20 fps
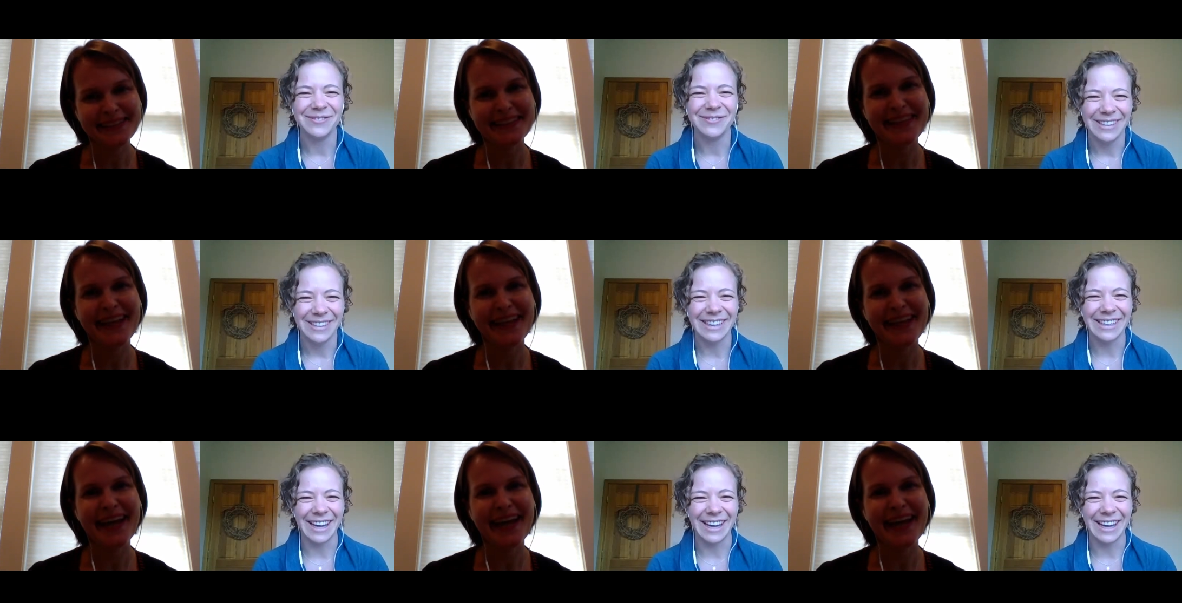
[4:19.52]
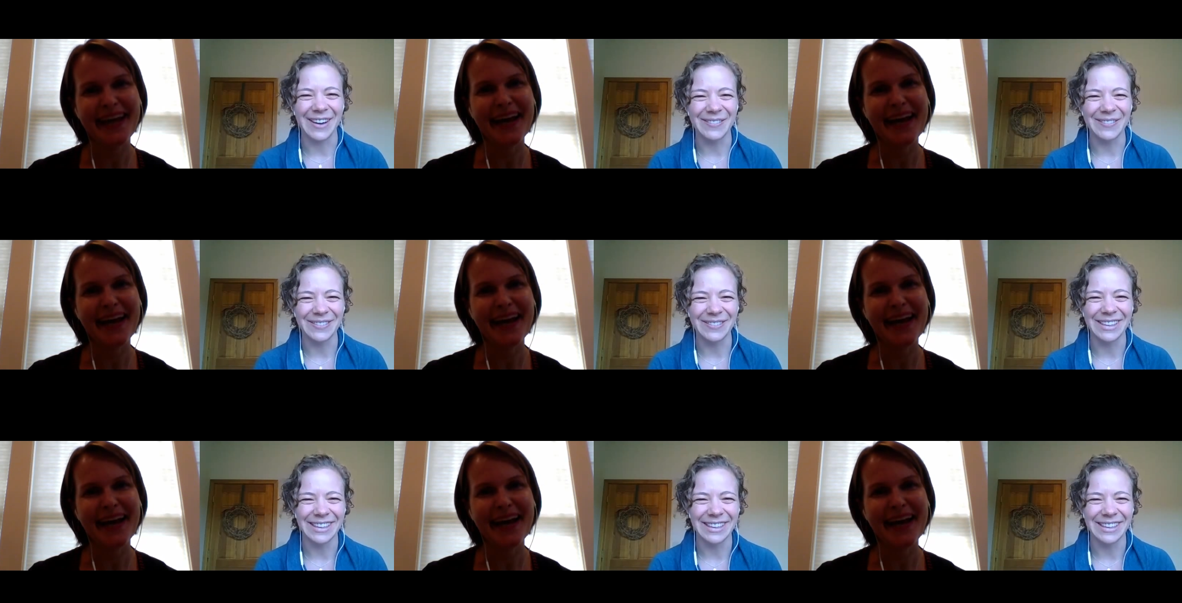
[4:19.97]
Speaker 1: yeah
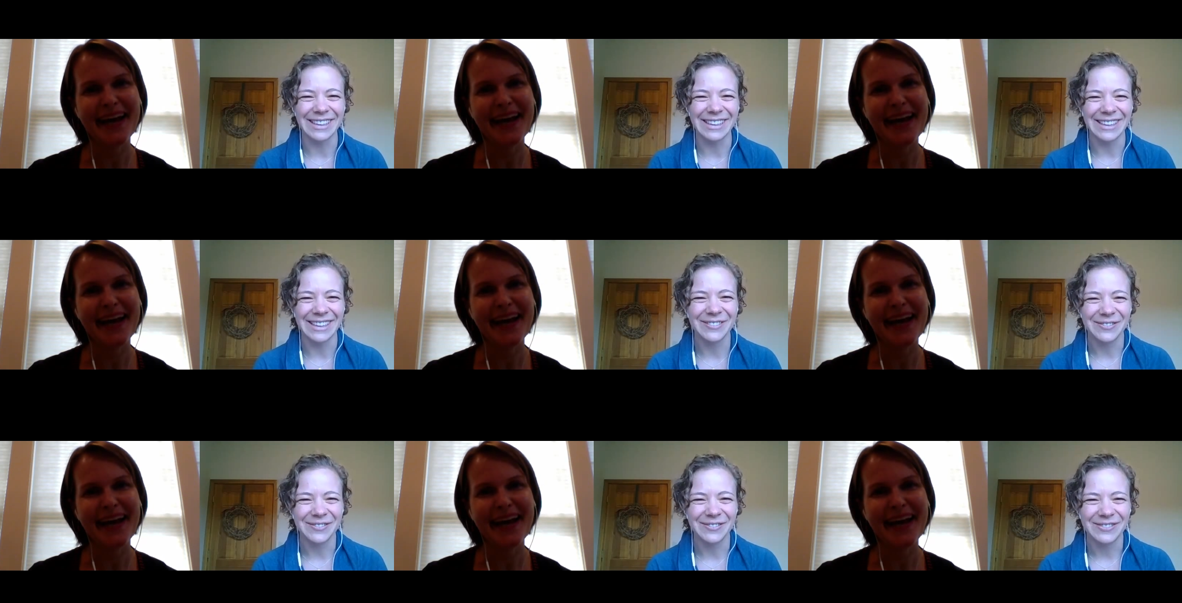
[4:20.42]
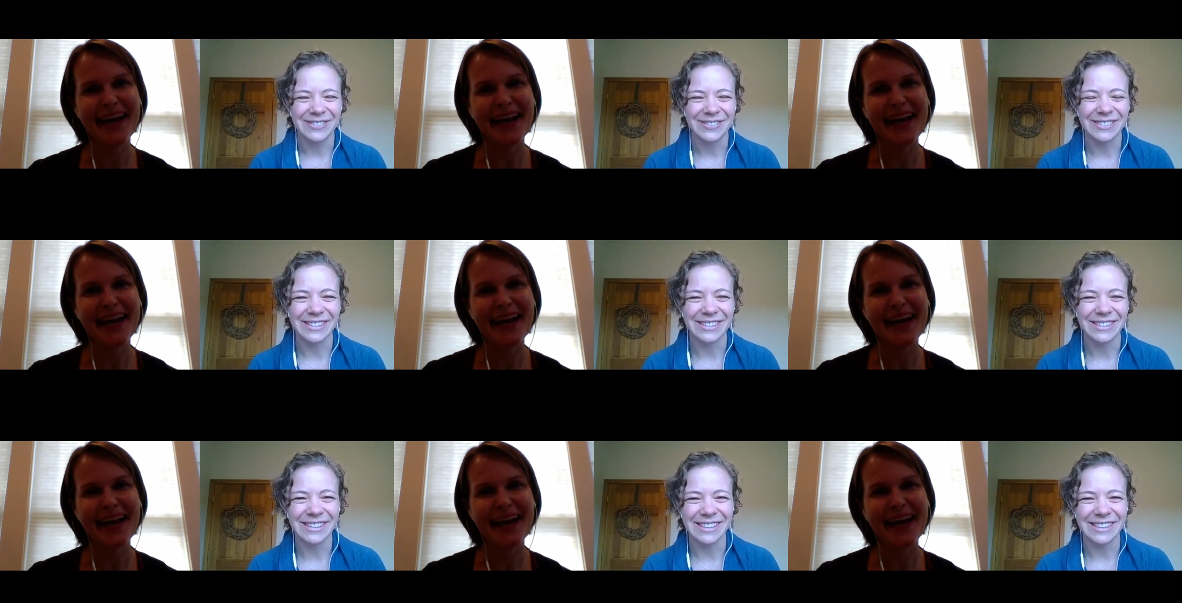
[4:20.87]
yep. that was for
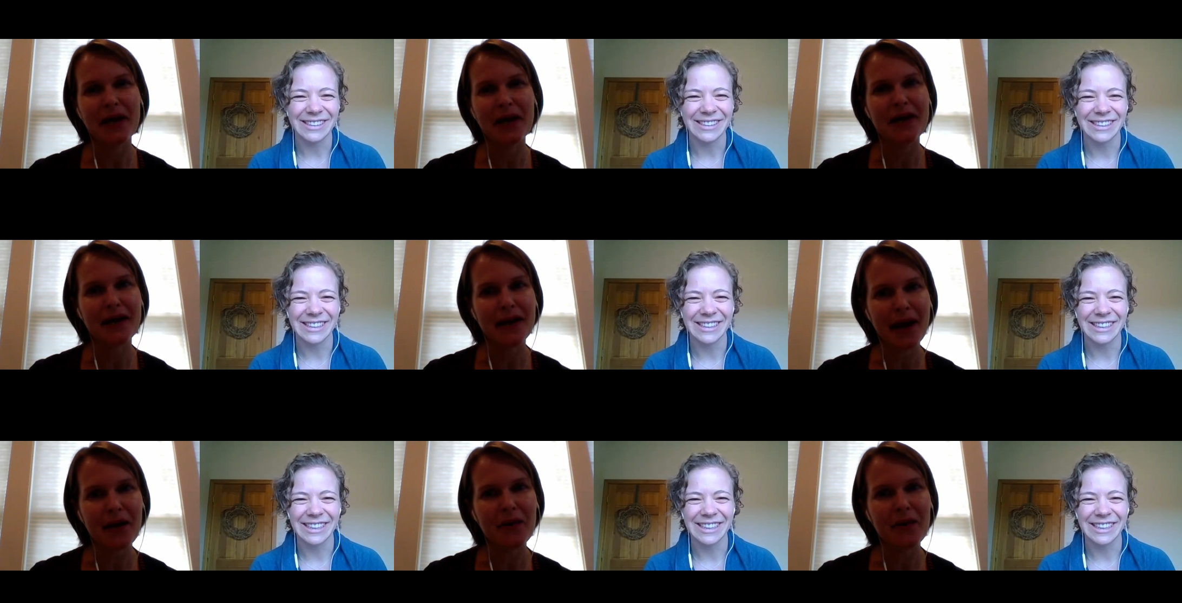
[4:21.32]
sure